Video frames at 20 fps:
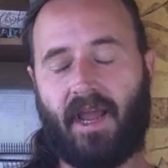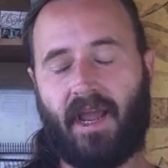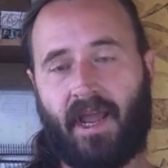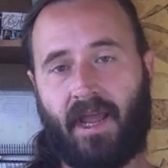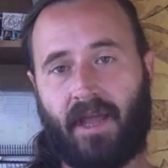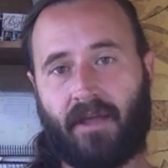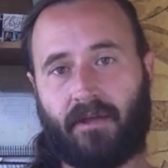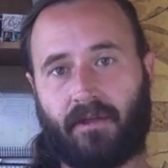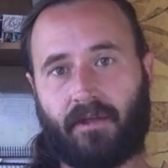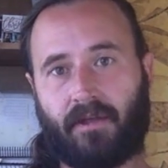
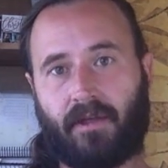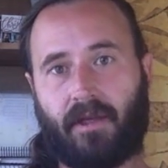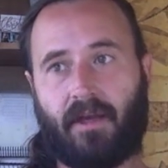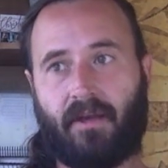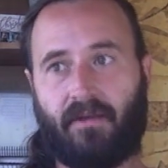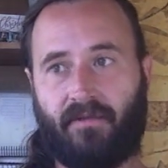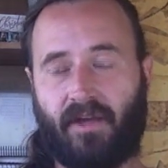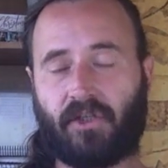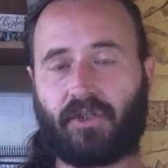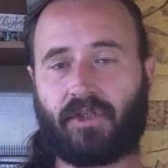and
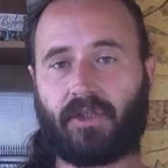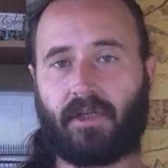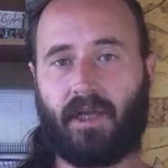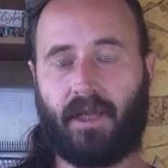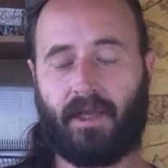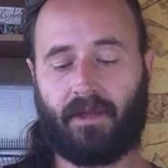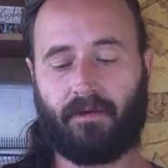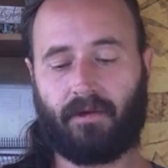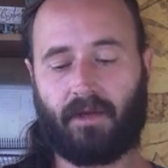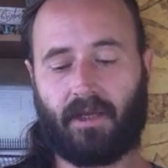
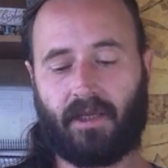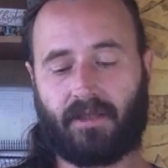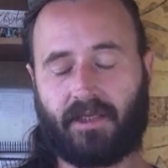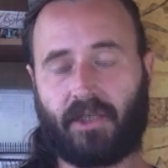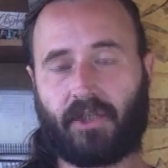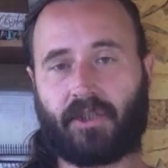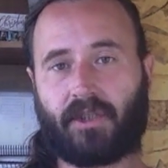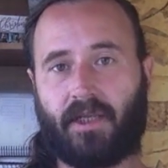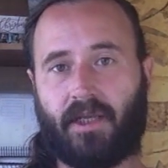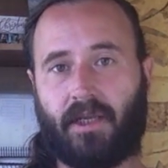
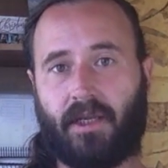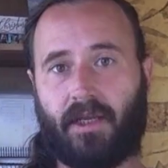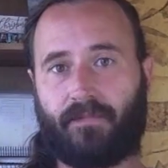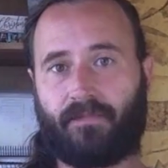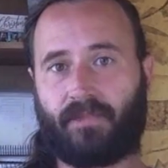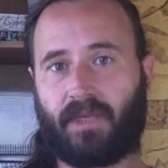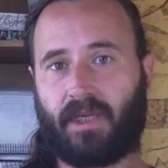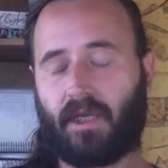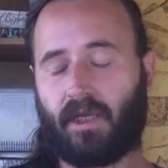essentially